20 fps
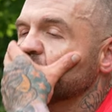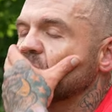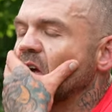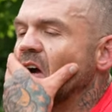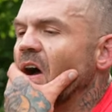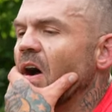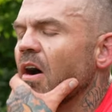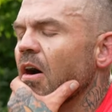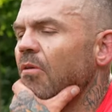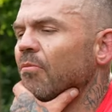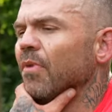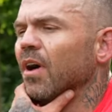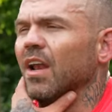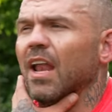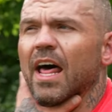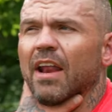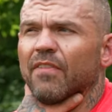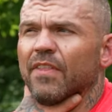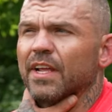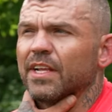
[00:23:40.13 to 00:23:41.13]
Um, a
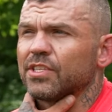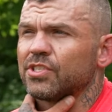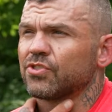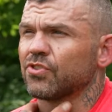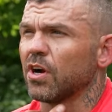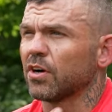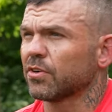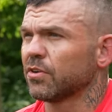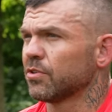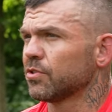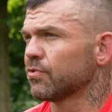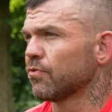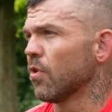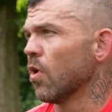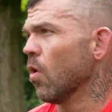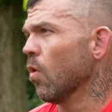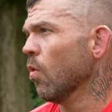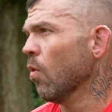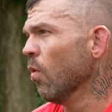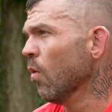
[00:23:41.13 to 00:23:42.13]
lot of the instructors
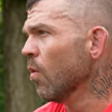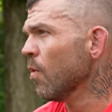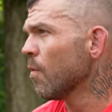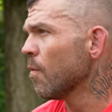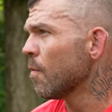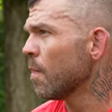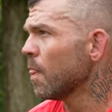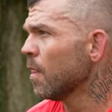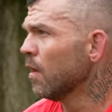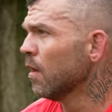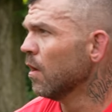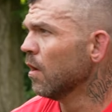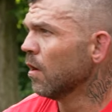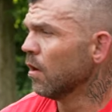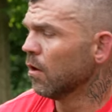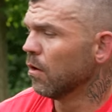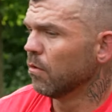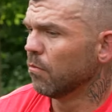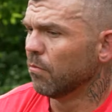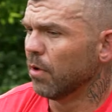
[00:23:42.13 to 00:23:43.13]
roll,
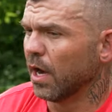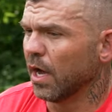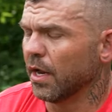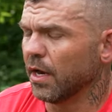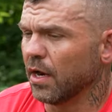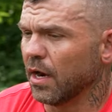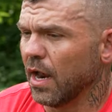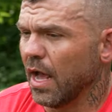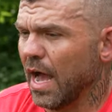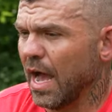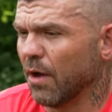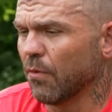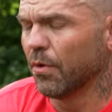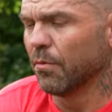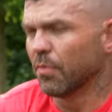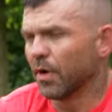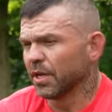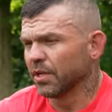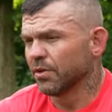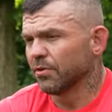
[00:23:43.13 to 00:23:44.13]
but I
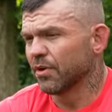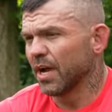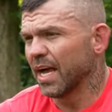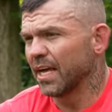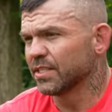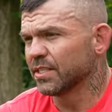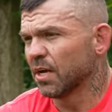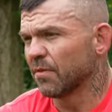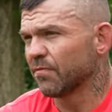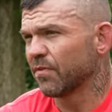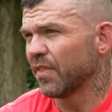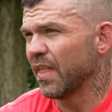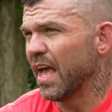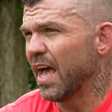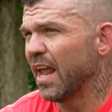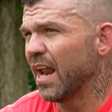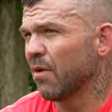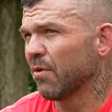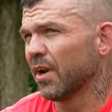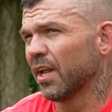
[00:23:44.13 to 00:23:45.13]
would bring you guys up for
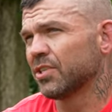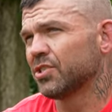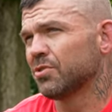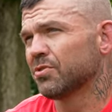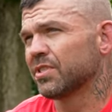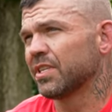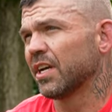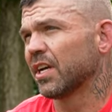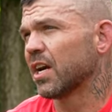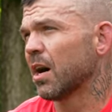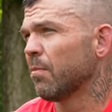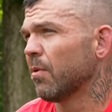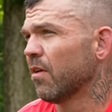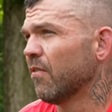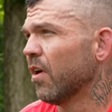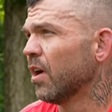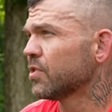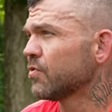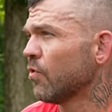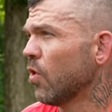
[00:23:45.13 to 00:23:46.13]
that. I would let you see a couple
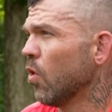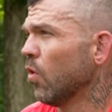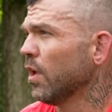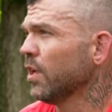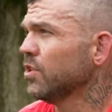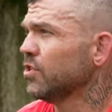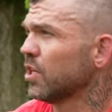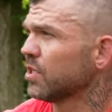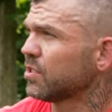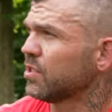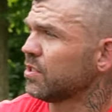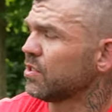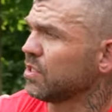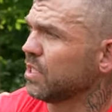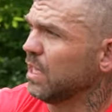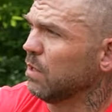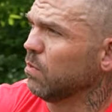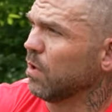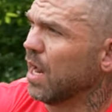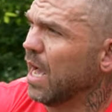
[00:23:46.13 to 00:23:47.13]
of us rolling just to
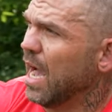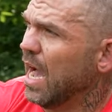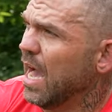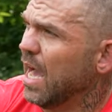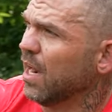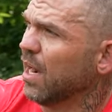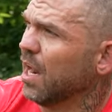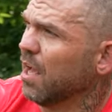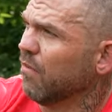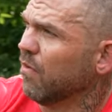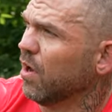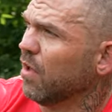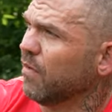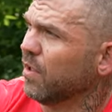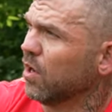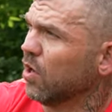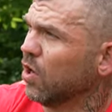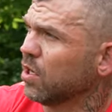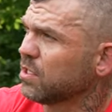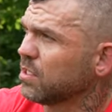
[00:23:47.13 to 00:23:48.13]
see what a high level of
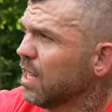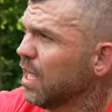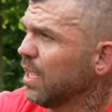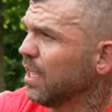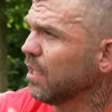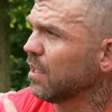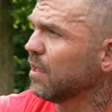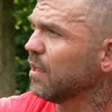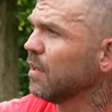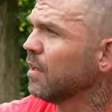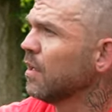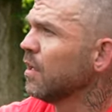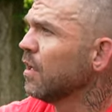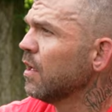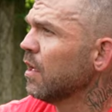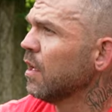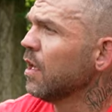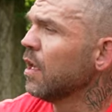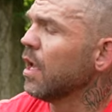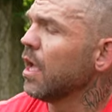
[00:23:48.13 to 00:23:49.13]
it looks like.
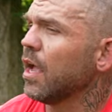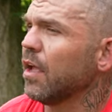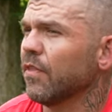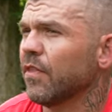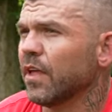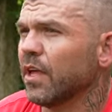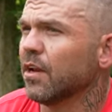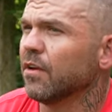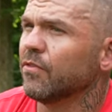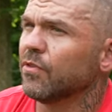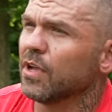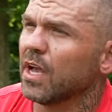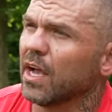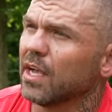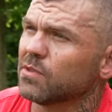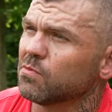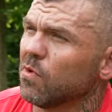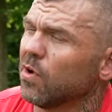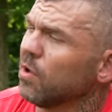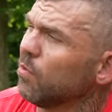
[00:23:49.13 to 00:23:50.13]
And then if you
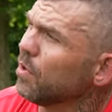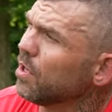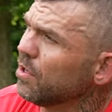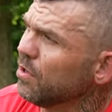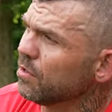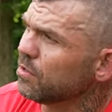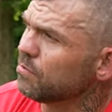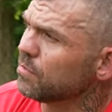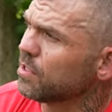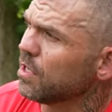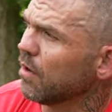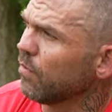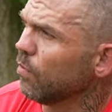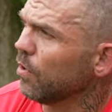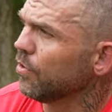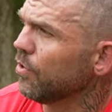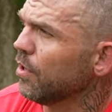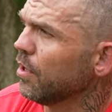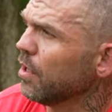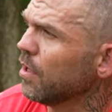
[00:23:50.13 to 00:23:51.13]
guys wanted, we could do some stuff
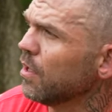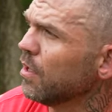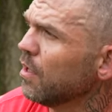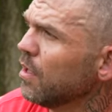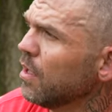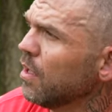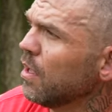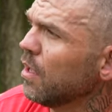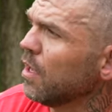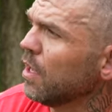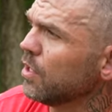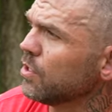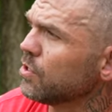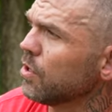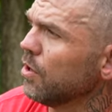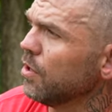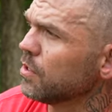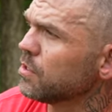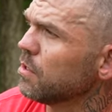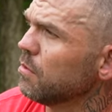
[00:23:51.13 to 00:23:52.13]
with you and
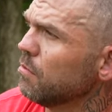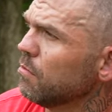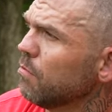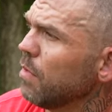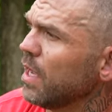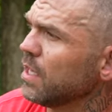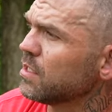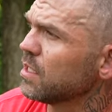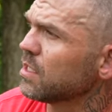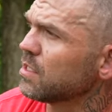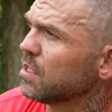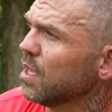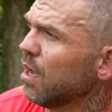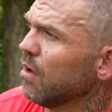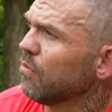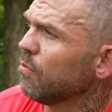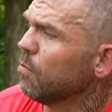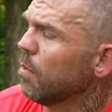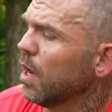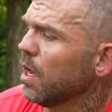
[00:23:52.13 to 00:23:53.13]
show you some basic
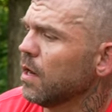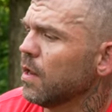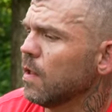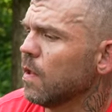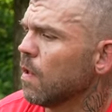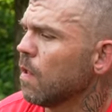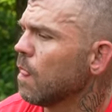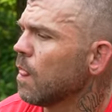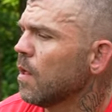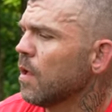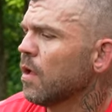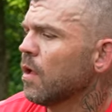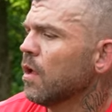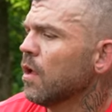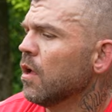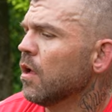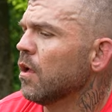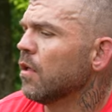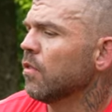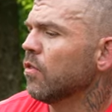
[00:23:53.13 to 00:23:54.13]
stuff. But
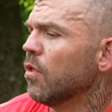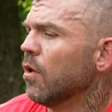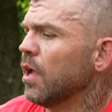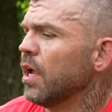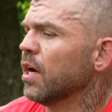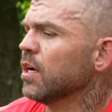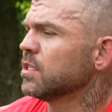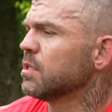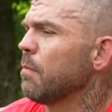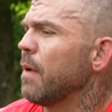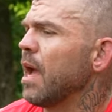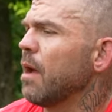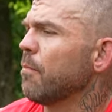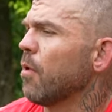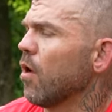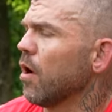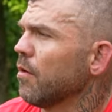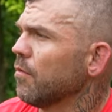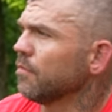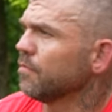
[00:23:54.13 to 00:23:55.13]
the, here's the bad
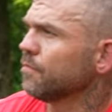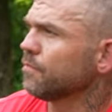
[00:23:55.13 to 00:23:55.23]
part.